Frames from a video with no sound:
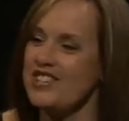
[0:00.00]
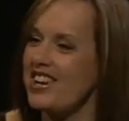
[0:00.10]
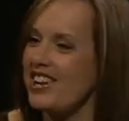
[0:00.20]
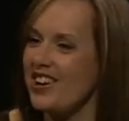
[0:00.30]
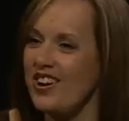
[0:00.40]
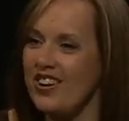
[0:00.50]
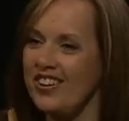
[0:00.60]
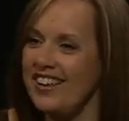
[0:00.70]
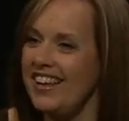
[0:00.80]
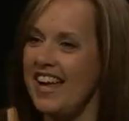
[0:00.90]
done at
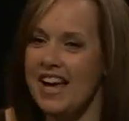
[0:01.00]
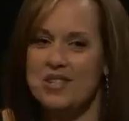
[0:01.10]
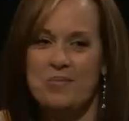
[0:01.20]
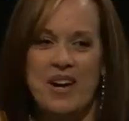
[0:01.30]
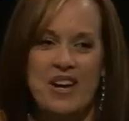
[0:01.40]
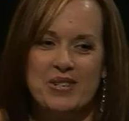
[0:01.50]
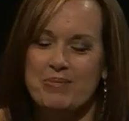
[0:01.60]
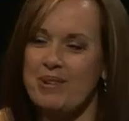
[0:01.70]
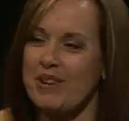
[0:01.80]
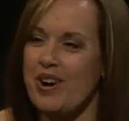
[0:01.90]
all. Ask my
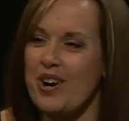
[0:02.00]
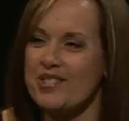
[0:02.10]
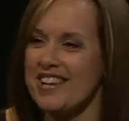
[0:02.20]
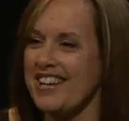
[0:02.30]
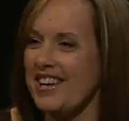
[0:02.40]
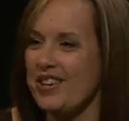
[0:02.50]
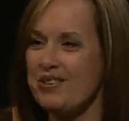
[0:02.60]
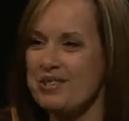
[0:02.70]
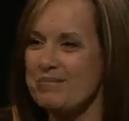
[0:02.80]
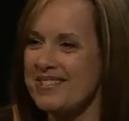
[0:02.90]
husband the cards I get at
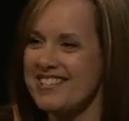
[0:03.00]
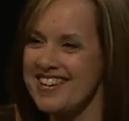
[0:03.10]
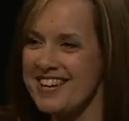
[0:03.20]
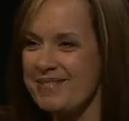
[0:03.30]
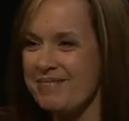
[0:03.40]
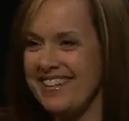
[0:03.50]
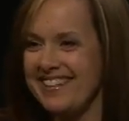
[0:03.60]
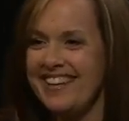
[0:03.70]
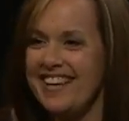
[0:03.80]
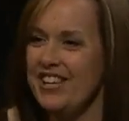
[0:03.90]
Christmas time
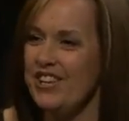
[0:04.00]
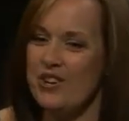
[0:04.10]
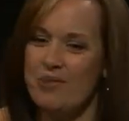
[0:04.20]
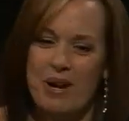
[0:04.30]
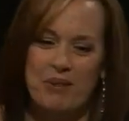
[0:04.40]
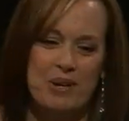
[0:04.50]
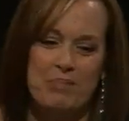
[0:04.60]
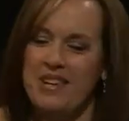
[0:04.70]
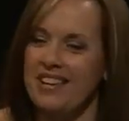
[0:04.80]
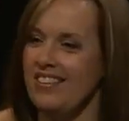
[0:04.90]
and, my
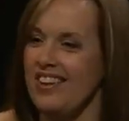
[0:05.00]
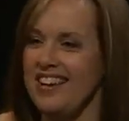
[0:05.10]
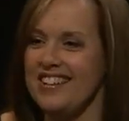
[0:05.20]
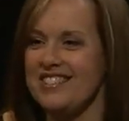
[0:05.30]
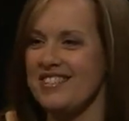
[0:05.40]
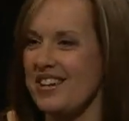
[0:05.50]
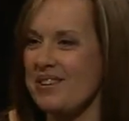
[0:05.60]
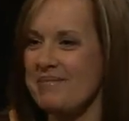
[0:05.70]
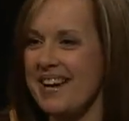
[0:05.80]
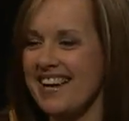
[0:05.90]
repeat clients that
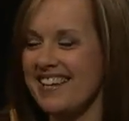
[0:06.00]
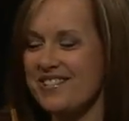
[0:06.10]
come back.